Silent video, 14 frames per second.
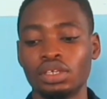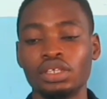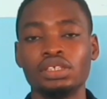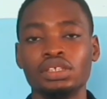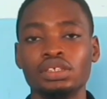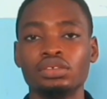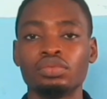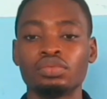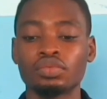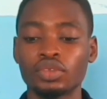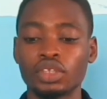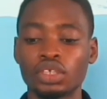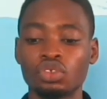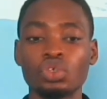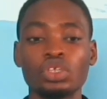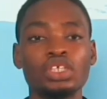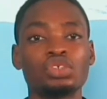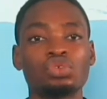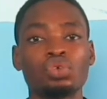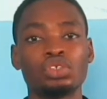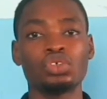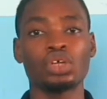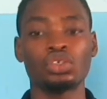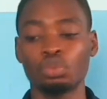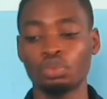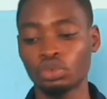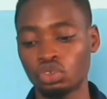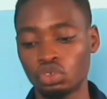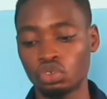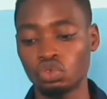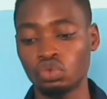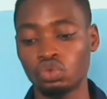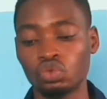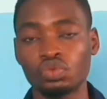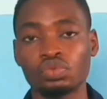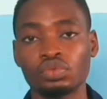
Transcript: Gigi, so this is what you are supposed to do.